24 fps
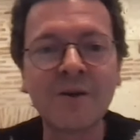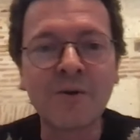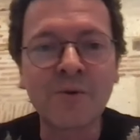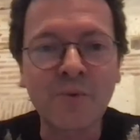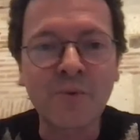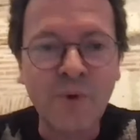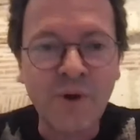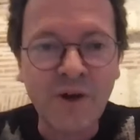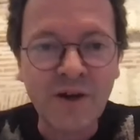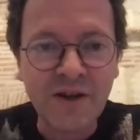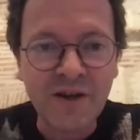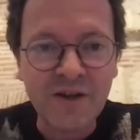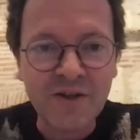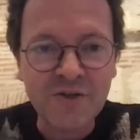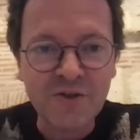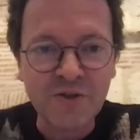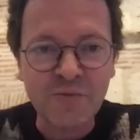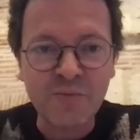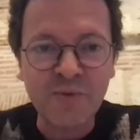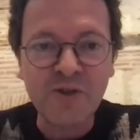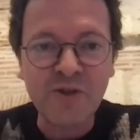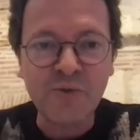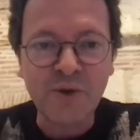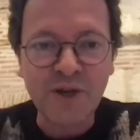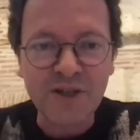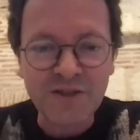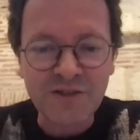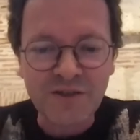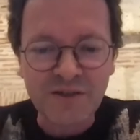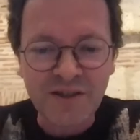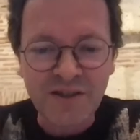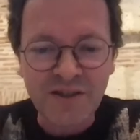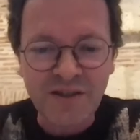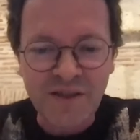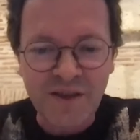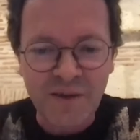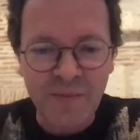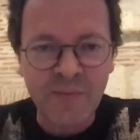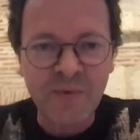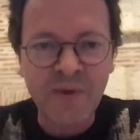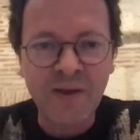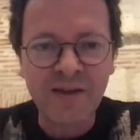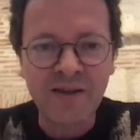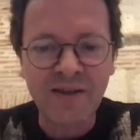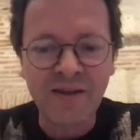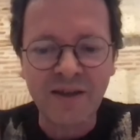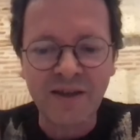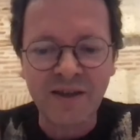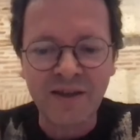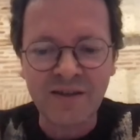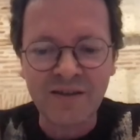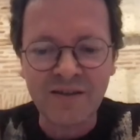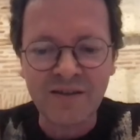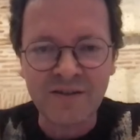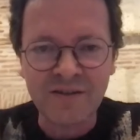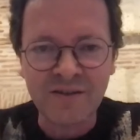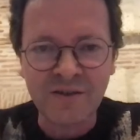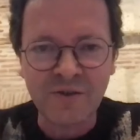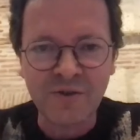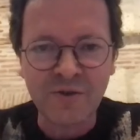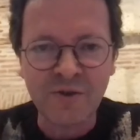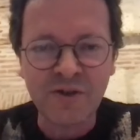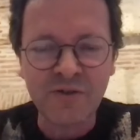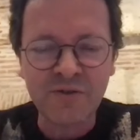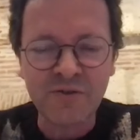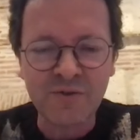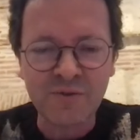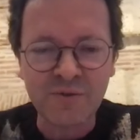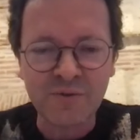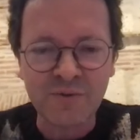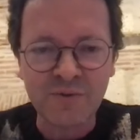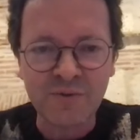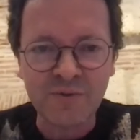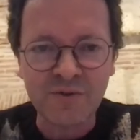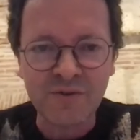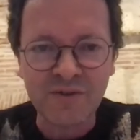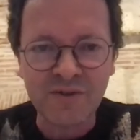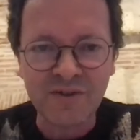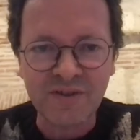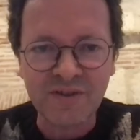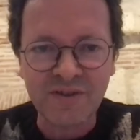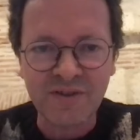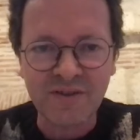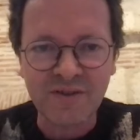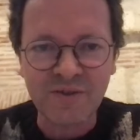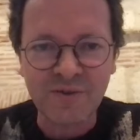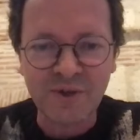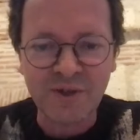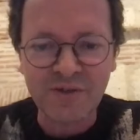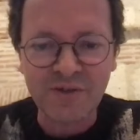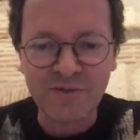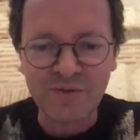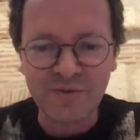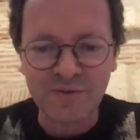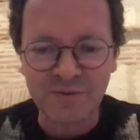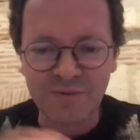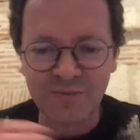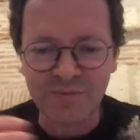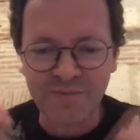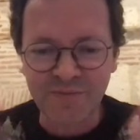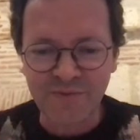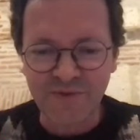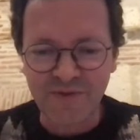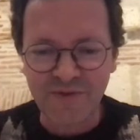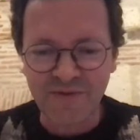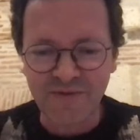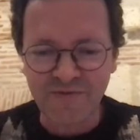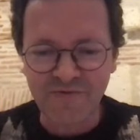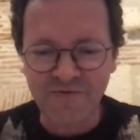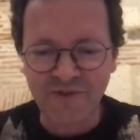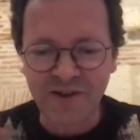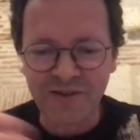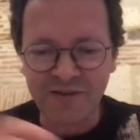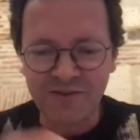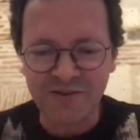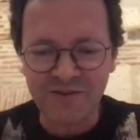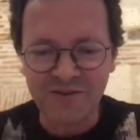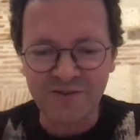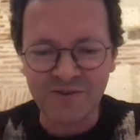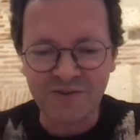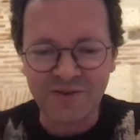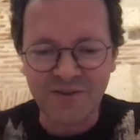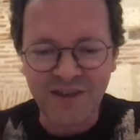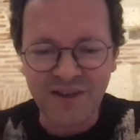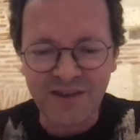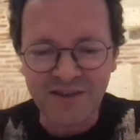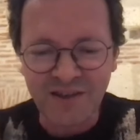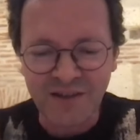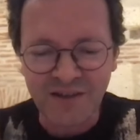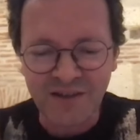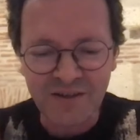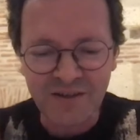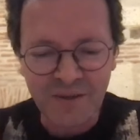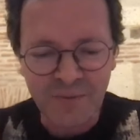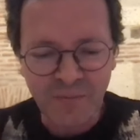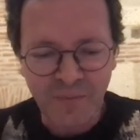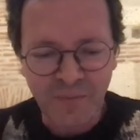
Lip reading: why I should be questioning them and going to find the data.